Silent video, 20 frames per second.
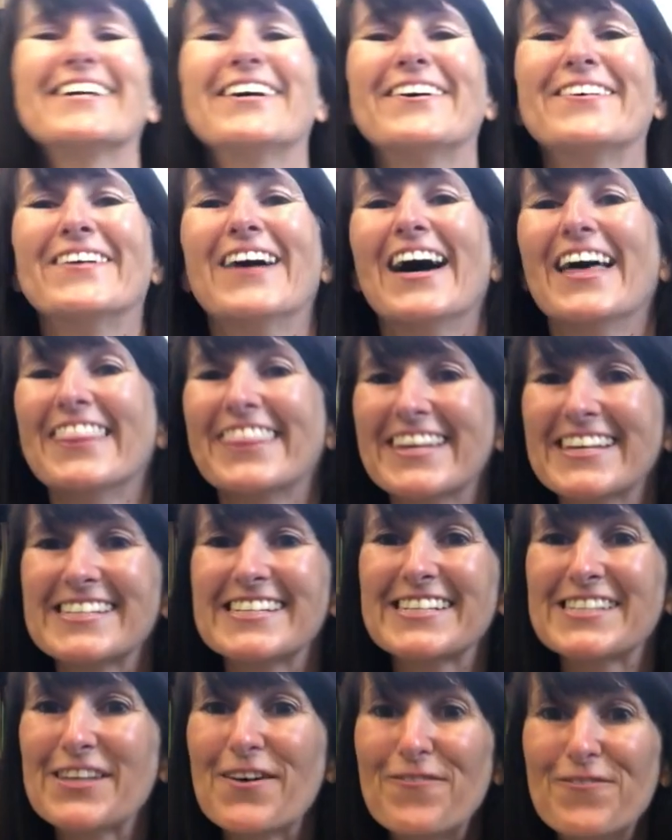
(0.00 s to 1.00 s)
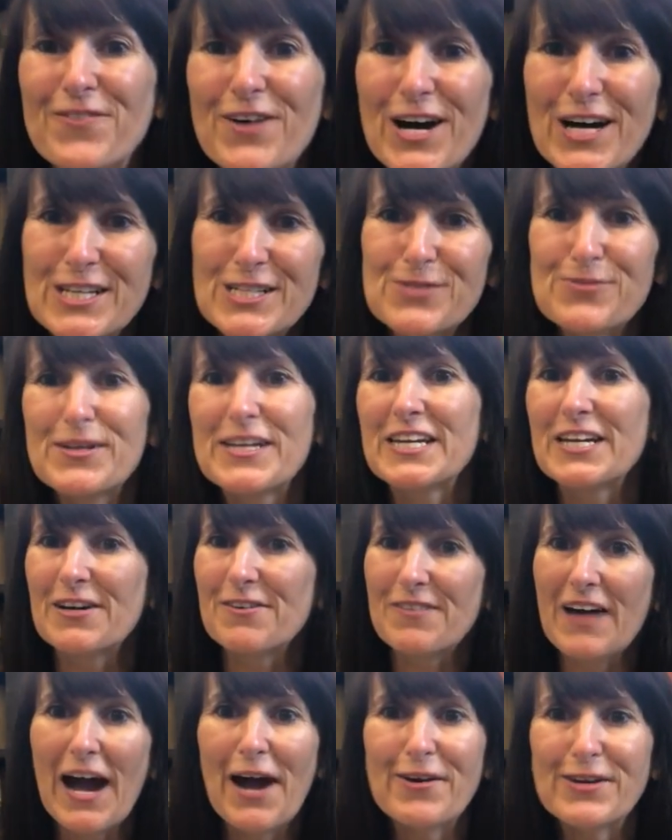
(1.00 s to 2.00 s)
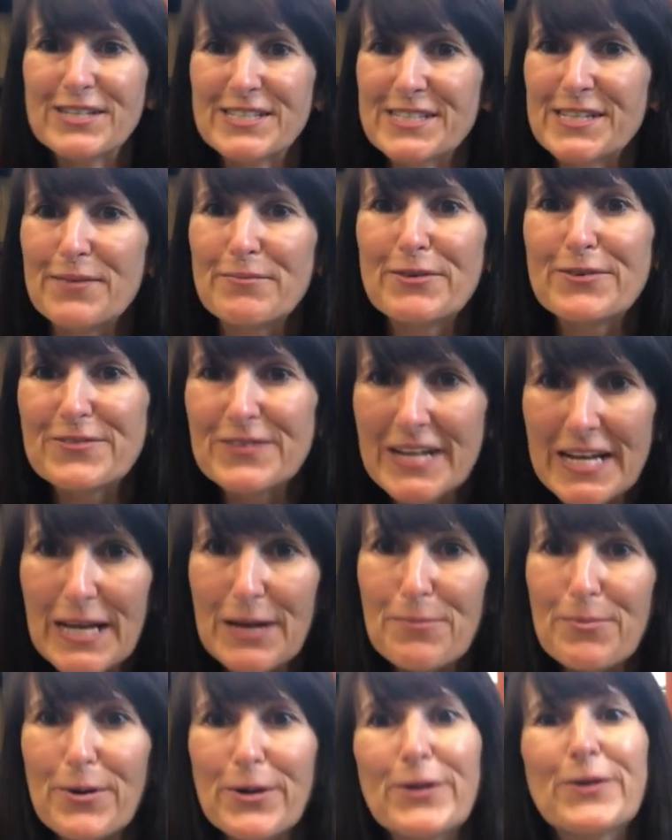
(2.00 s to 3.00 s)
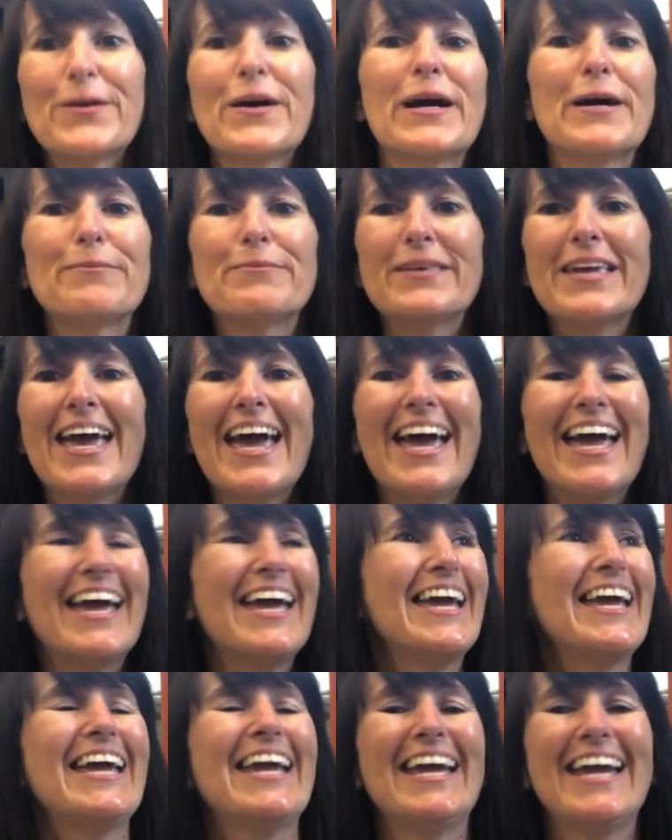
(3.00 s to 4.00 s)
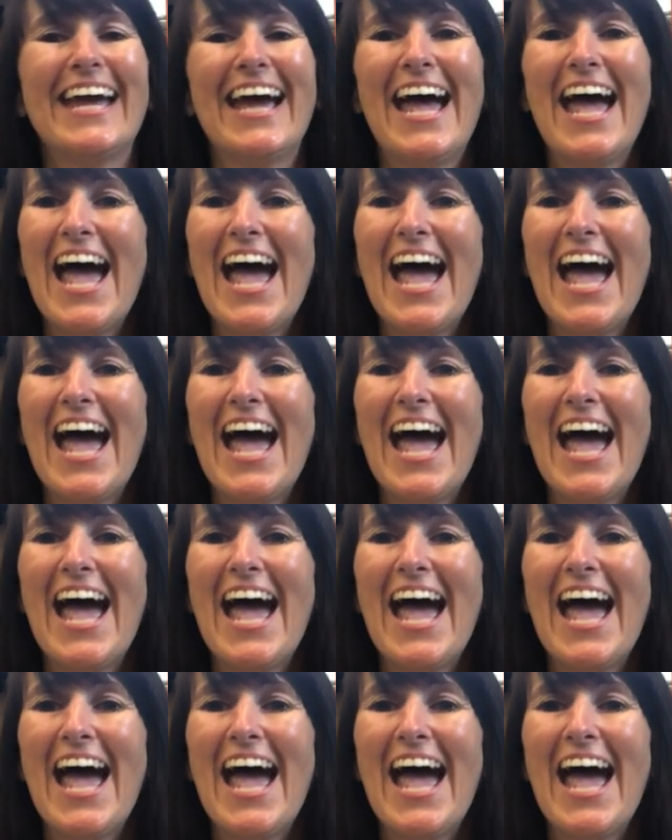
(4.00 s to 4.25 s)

so this is the first week of our summer reading program. Yay!